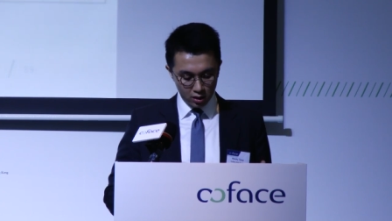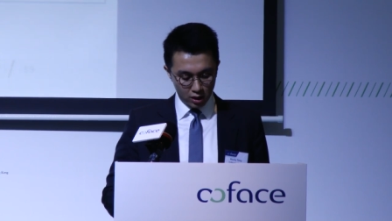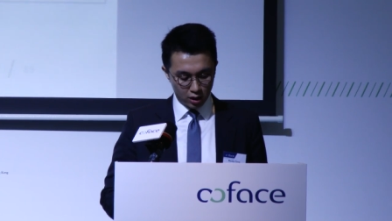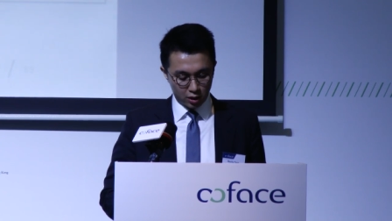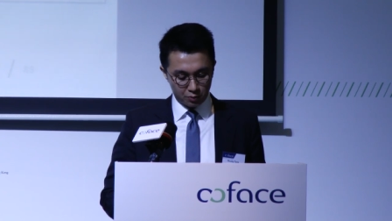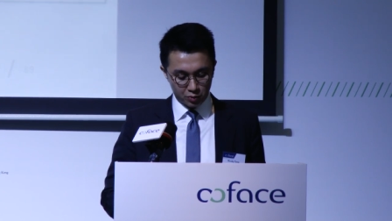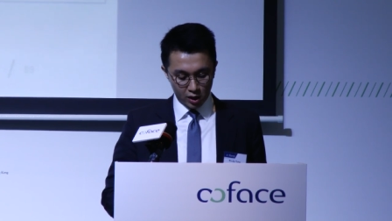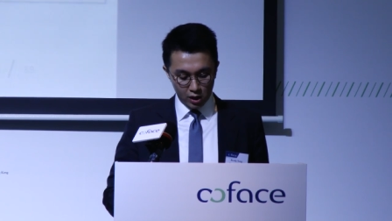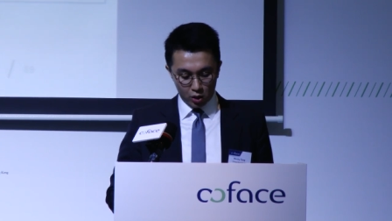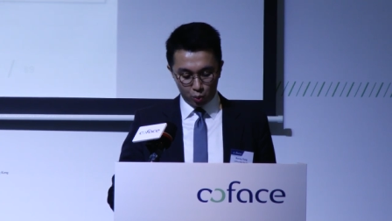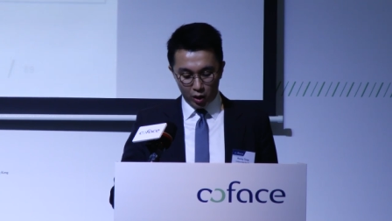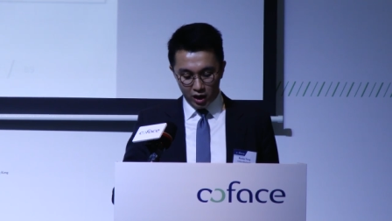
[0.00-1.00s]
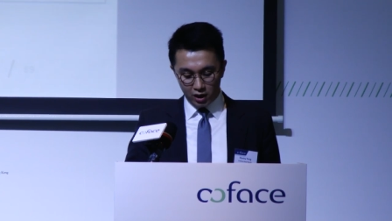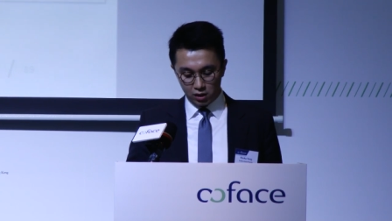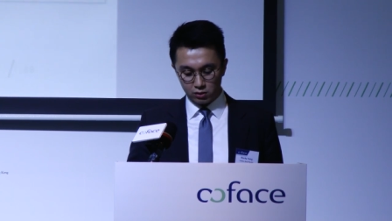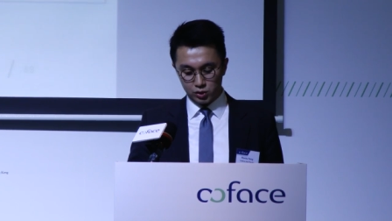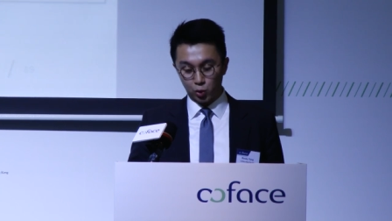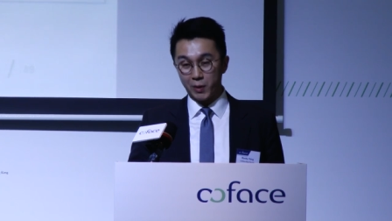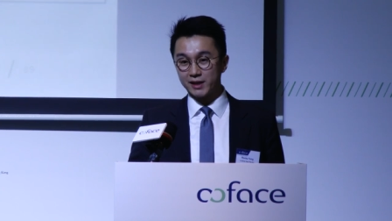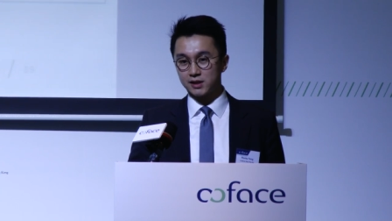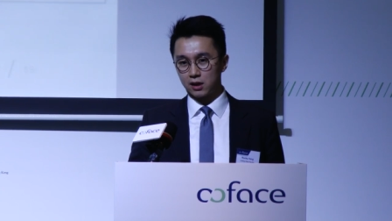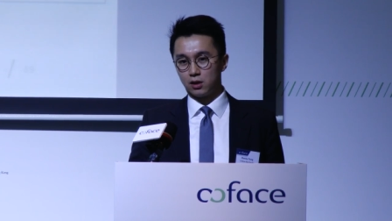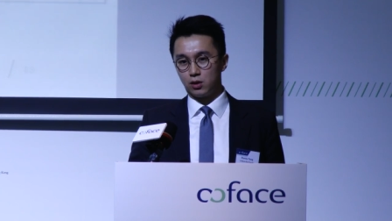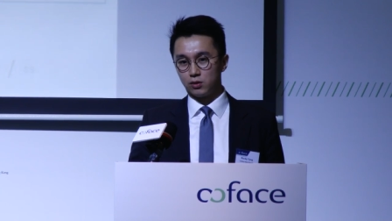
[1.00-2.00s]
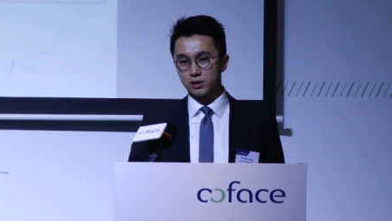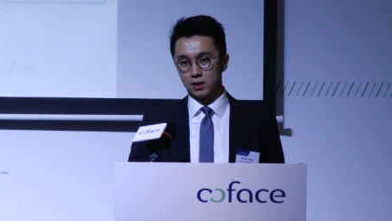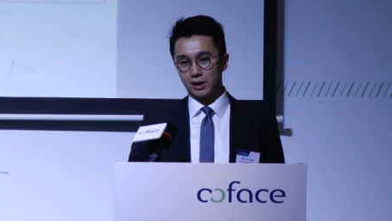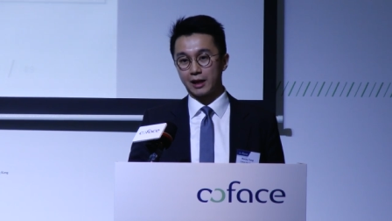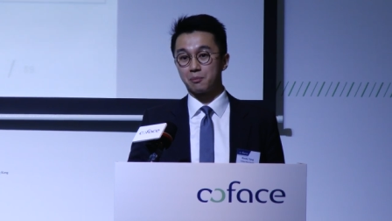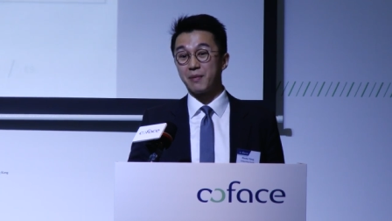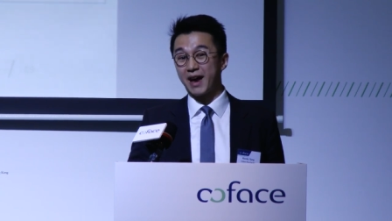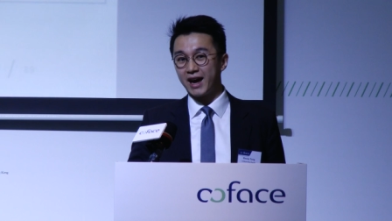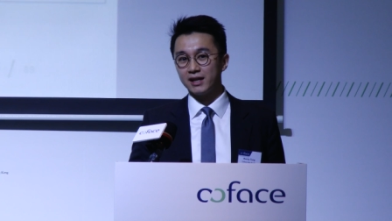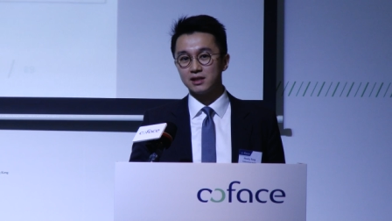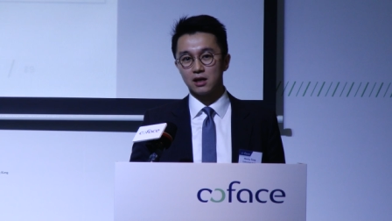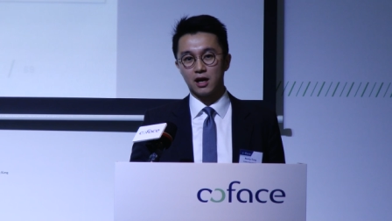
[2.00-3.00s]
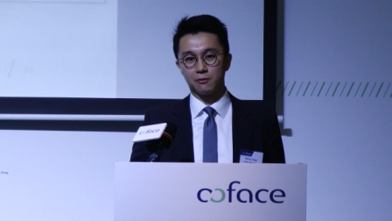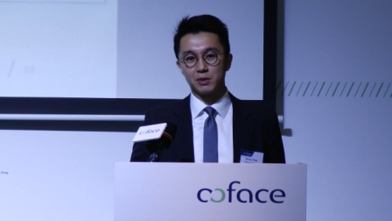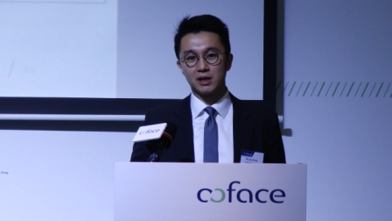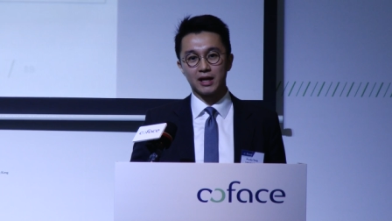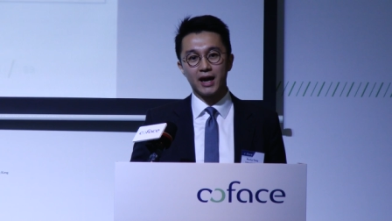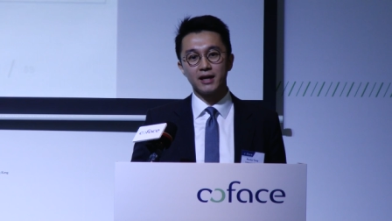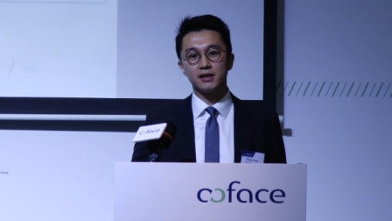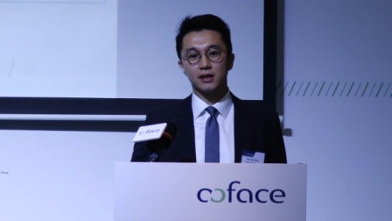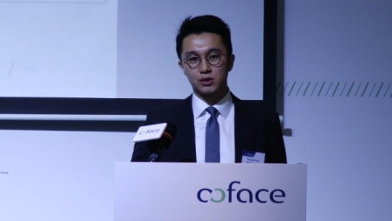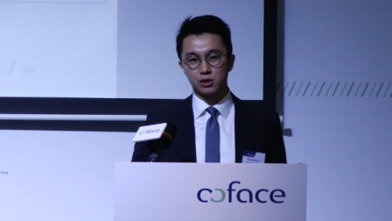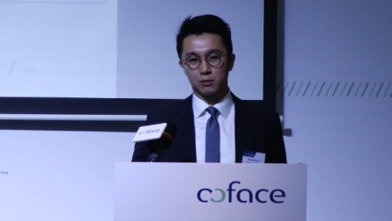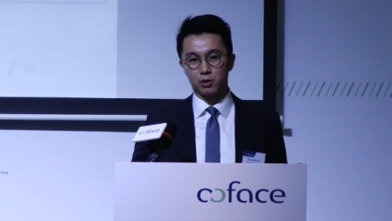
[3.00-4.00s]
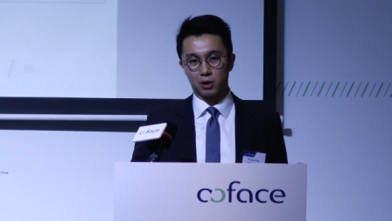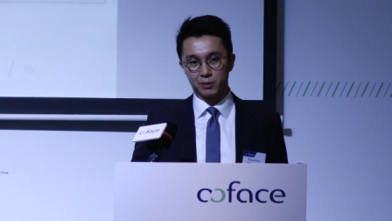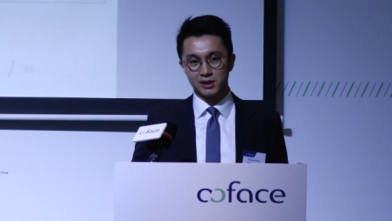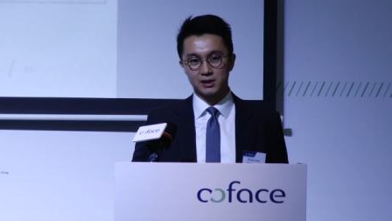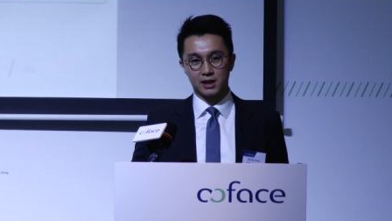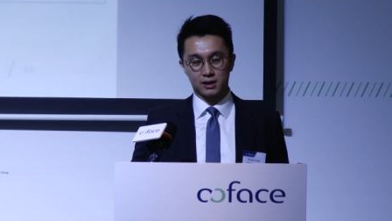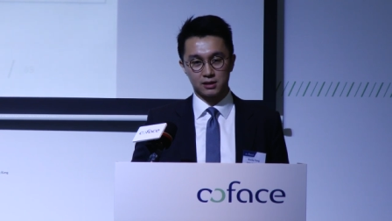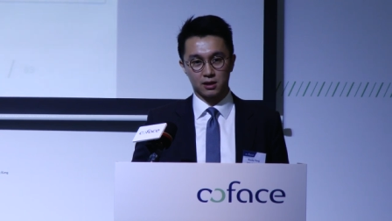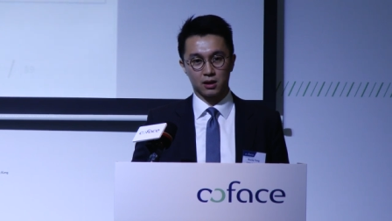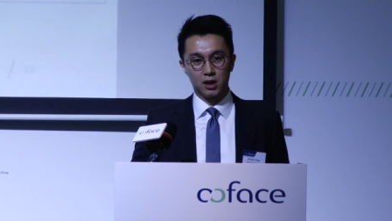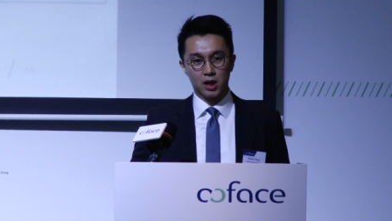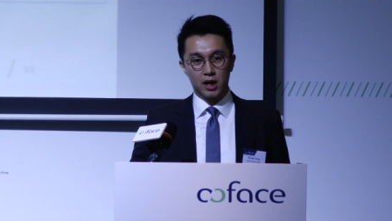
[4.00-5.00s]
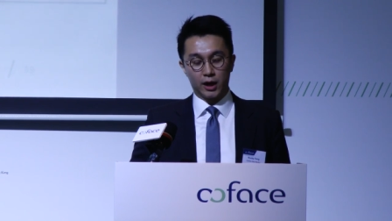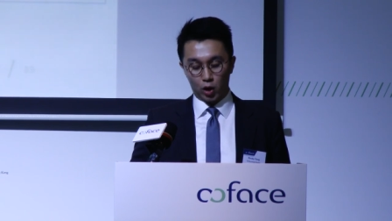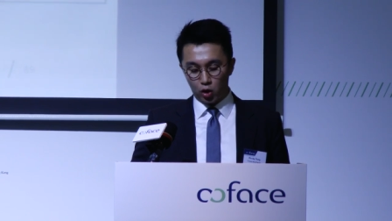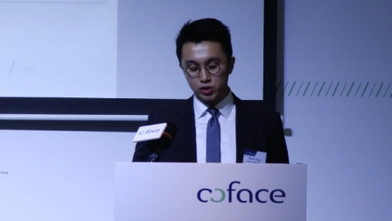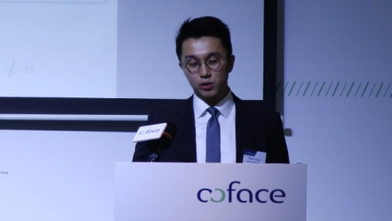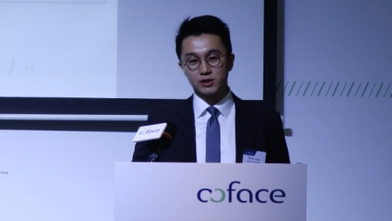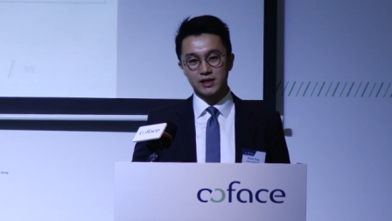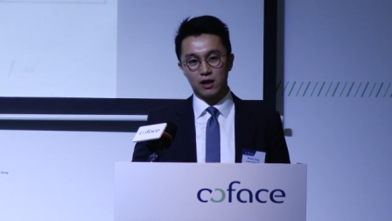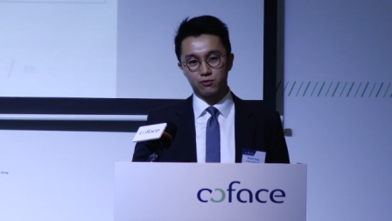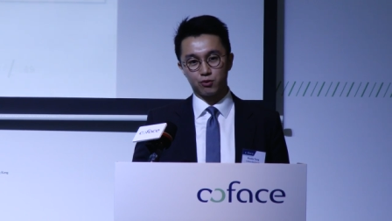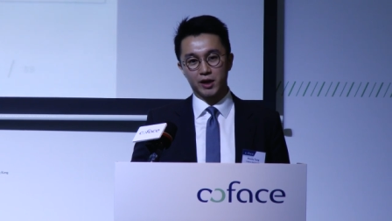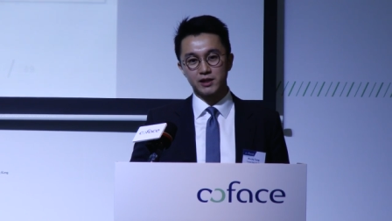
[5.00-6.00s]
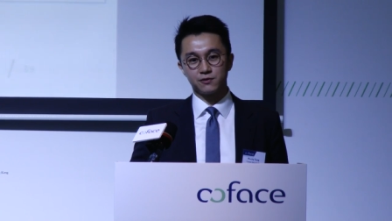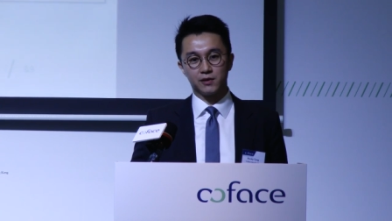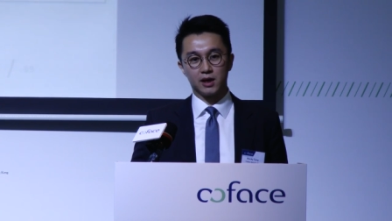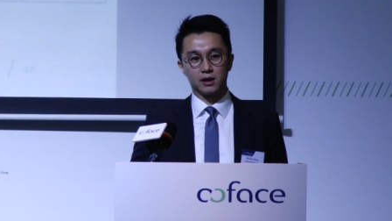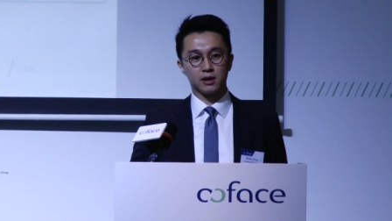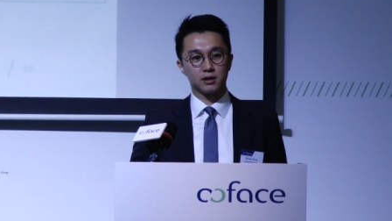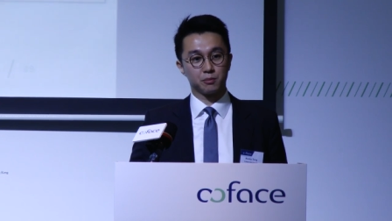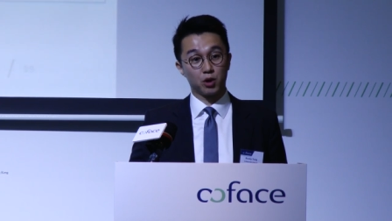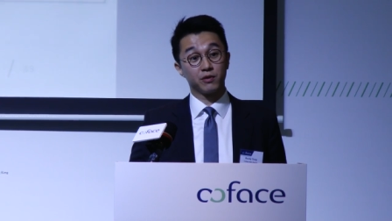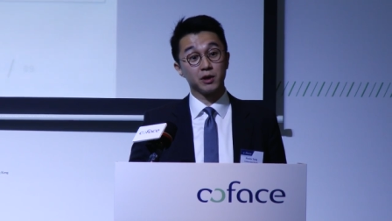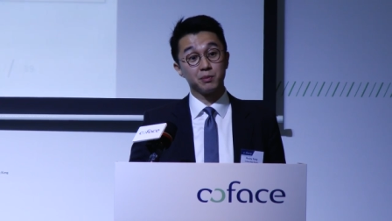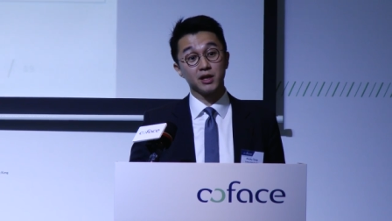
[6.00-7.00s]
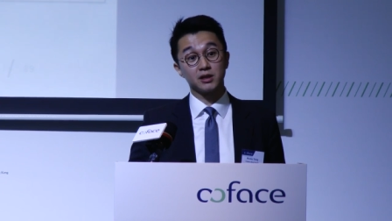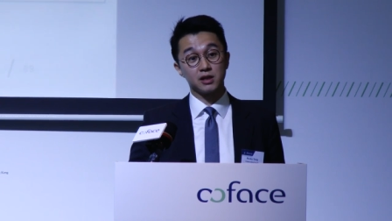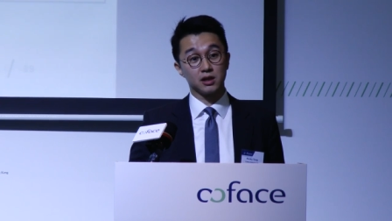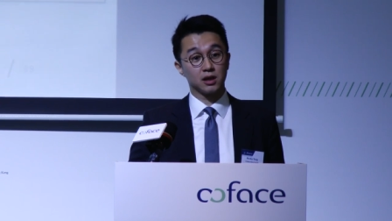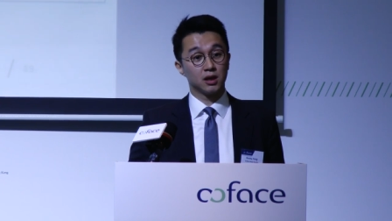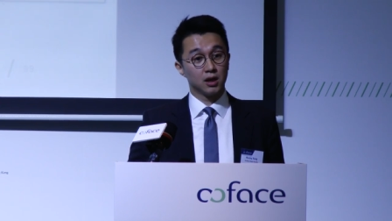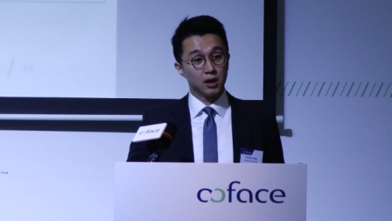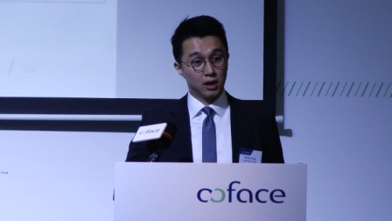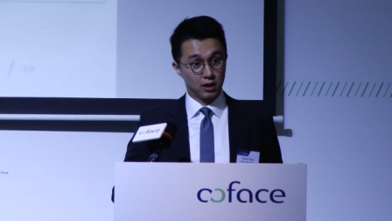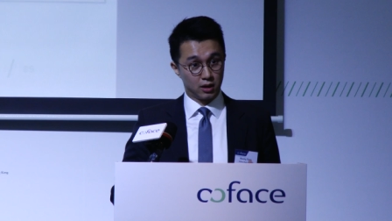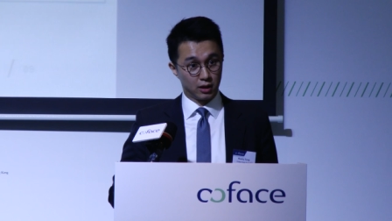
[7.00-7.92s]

um, while domestic loans like banks have been lending to the property sector, and also self-raised fund, the profitability uh,